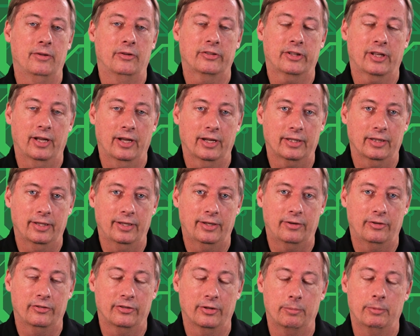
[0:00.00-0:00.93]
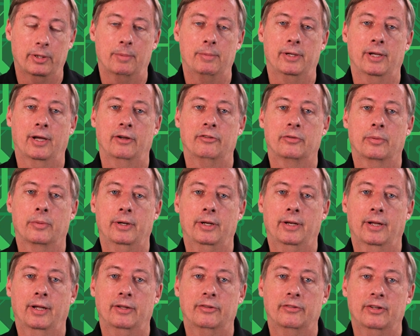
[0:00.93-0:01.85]
There's calculators, MWI
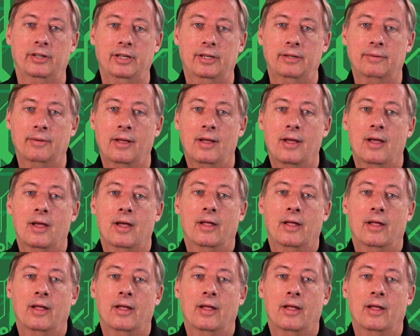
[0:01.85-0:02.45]
2019.